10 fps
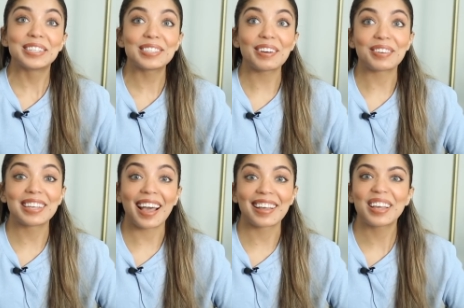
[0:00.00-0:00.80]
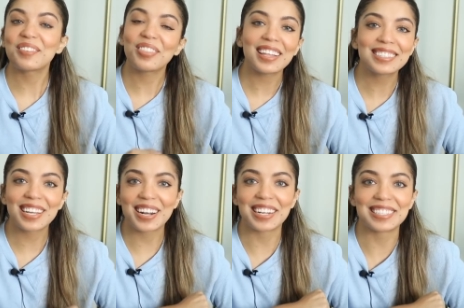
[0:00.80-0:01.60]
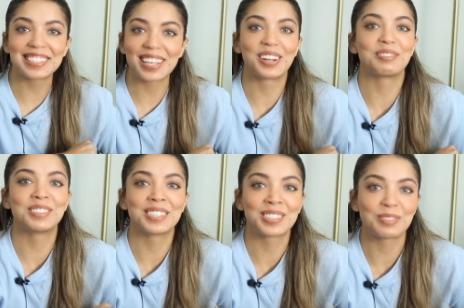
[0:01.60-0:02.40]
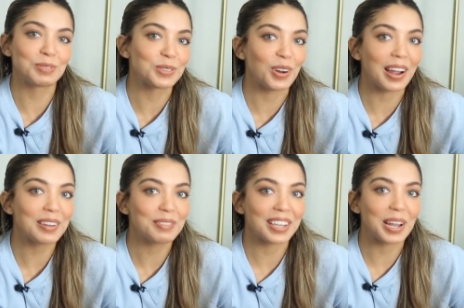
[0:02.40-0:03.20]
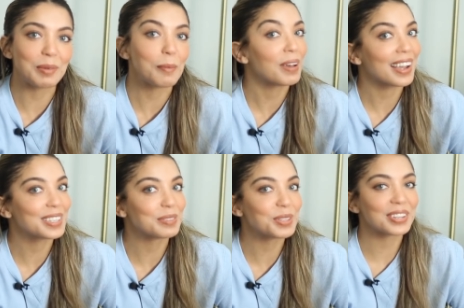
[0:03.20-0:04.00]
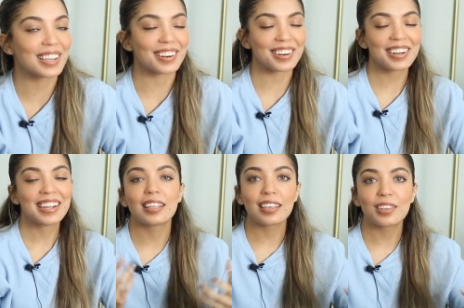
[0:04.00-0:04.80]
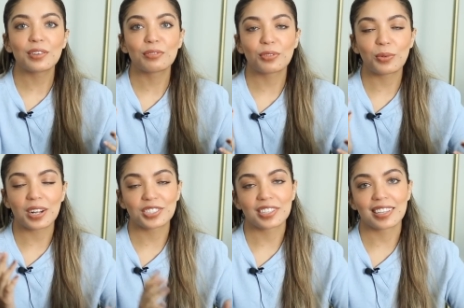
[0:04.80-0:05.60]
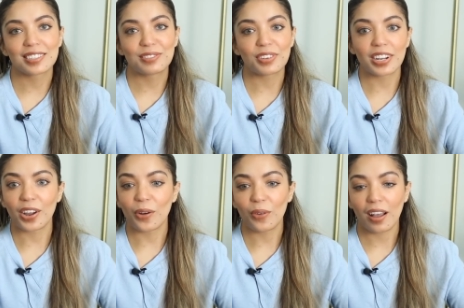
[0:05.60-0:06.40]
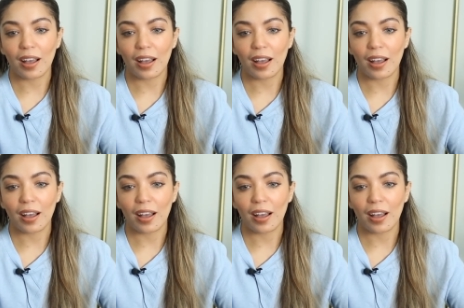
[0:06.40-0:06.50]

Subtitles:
So yeah, if that's not an incentive to subscribe, that I'm a bad communicator. Thank you for watching this video.